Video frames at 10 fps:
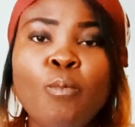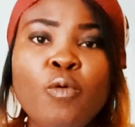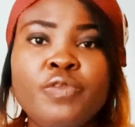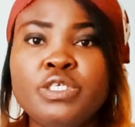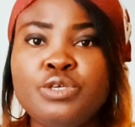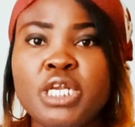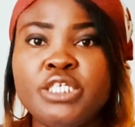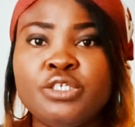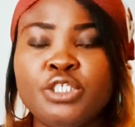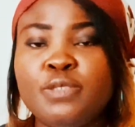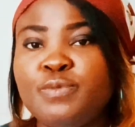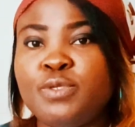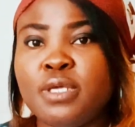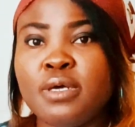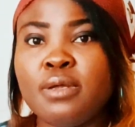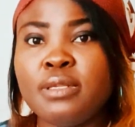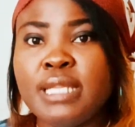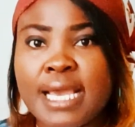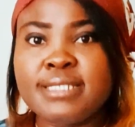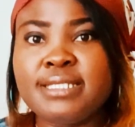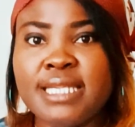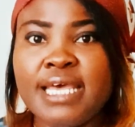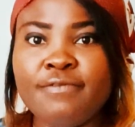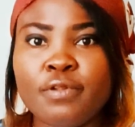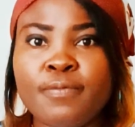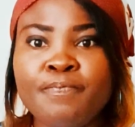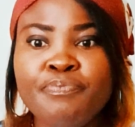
move this relationship to the next level,